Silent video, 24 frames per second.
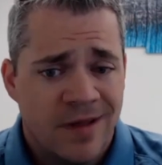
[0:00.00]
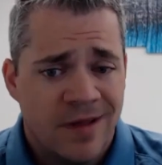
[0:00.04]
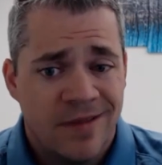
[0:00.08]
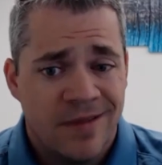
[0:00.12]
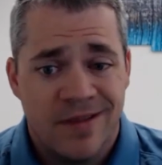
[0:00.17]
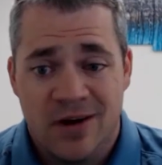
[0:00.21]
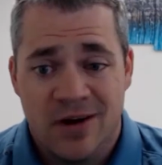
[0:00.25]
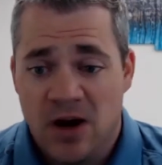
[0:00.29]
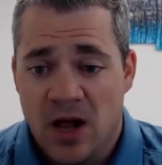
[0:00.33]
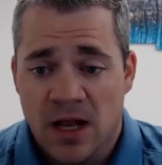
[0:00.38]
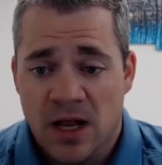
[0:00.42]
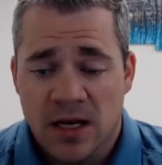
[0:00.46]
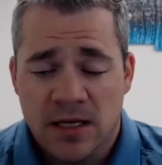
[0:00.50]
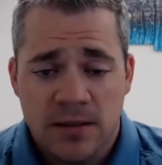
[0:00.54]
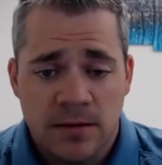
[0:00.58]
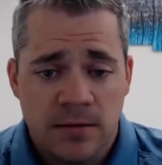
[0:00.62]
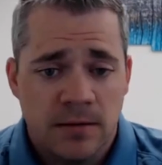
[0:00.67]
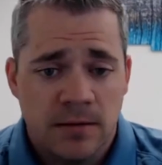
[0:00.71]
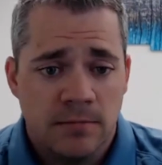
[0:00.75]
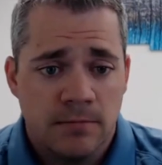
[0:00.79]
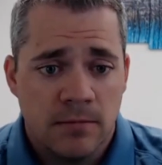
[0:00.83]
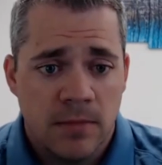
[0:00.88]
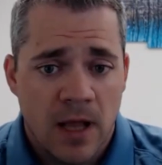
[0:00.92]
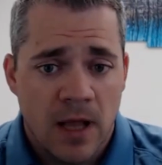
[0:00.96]
They're not
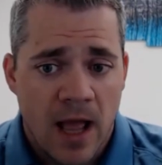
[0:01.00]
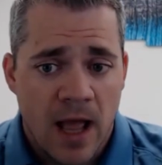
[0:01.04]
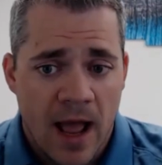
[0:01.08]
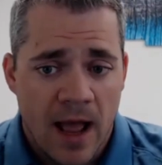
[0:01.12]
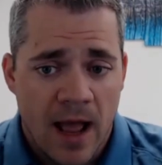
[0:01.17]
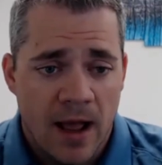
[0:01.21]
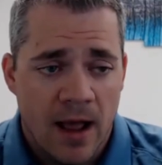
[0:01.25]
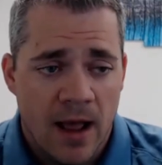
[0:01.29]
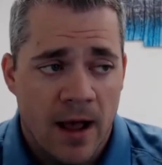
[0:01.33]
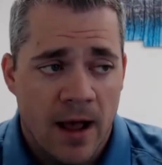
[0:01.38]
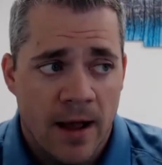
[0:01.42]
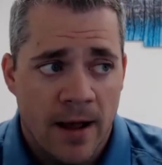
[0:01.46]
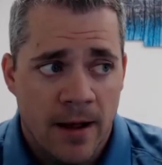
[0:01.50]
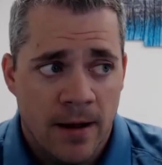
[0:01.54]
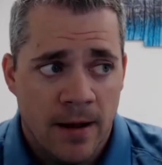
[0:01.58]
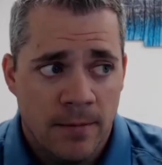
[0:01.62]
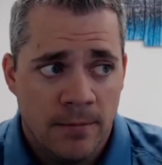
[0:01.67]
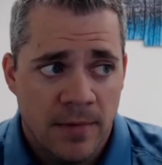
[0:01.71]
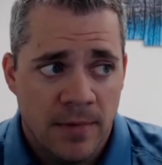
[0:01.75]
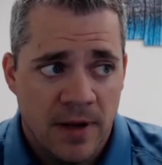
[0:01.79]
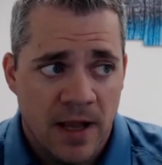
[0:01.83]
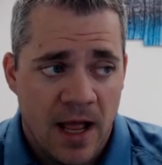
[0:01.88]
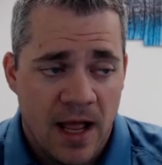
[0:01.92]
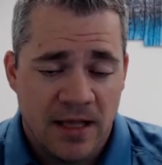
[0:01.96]

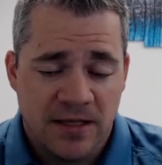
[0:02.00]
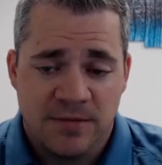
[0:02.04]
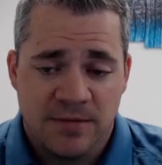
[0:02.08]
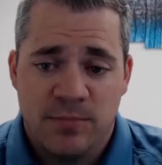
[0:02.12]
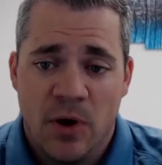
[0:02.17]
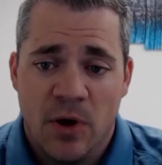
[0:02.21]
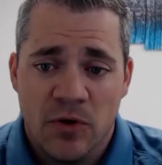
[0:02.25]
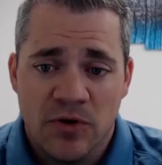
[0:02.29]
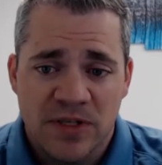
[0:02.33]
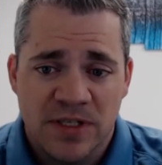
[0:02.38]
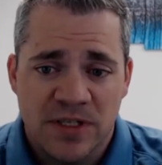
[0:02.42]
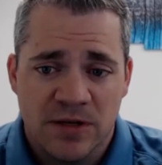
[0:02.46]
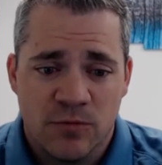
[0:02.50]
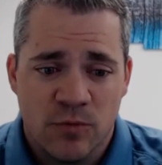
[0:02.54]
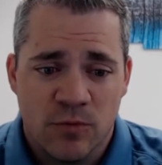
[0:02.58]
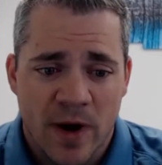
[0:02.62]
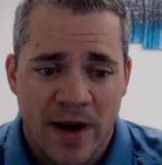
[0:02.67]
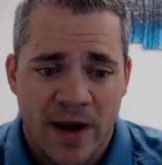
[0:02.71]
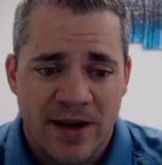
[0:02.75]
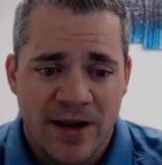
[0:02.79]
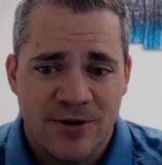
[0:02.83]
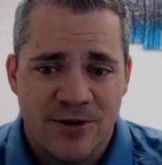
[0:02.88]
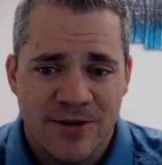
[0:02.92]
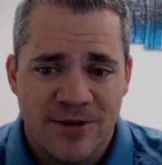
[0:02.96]
as posted
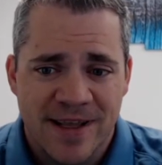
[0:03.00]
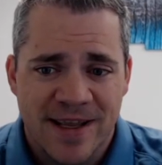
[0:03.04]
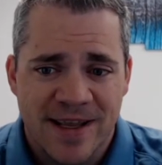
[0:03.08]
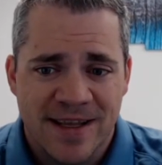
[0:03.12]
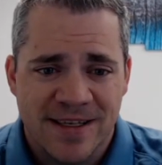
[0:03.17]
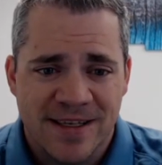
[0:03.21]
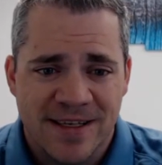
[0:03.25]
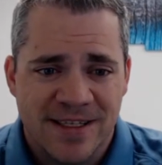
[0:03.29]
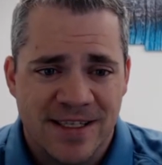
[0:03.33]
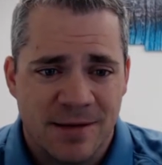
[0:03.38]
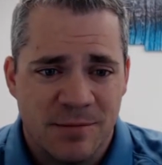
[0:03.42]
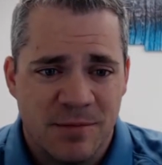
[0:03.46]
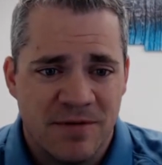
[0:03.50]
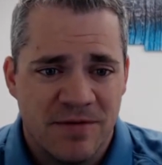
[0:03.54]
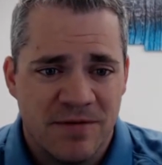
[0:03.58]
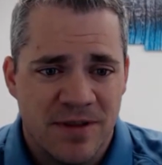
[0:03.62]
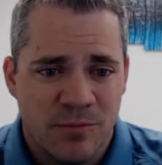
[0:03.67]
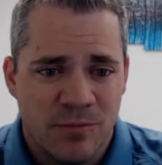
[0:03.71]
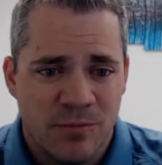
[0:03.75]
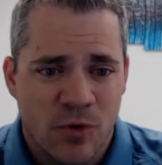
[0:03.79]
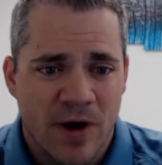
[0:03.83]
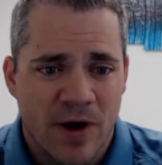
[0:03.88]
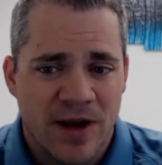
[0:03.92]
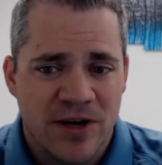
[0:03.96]
regularly as some of the
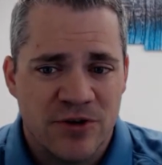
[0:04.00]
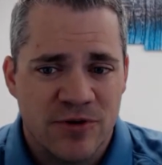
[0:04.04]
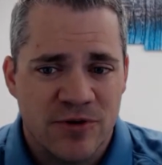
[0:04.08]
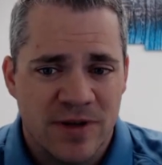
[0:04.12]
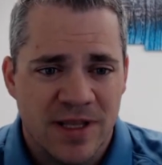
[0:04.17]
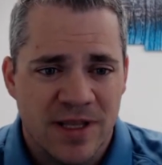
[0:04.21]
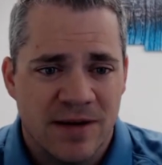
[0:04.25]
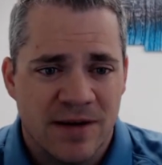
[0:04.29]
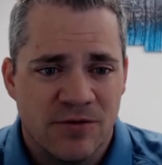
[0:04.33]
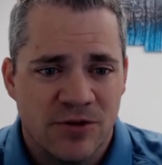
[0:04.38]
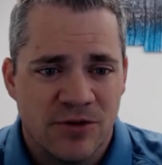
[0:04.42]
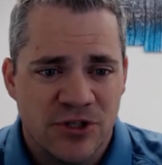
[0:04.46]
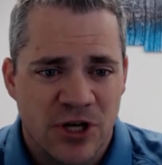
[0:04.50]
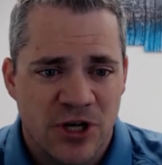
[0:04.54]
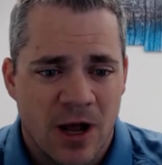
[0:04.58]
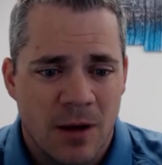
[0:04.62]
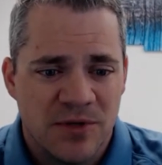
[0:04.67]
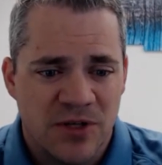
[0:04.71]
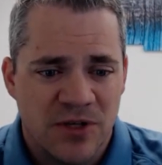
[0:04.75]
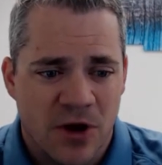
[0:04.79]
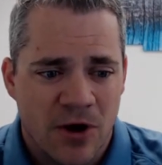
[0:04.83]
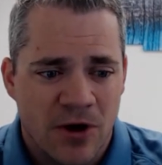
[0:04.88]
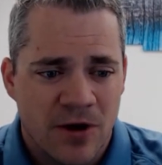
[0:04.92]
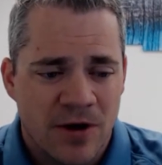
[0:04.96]
more entry level
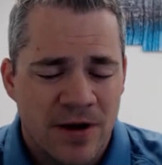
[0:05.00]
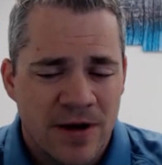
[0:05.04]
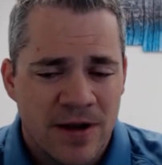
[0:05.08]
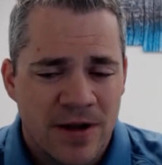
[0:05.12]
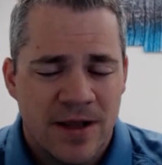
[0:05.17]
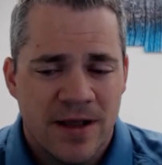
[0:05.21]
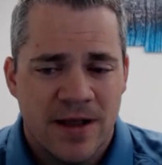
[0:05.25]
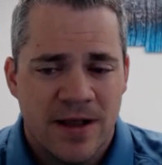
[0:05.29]
jobs are.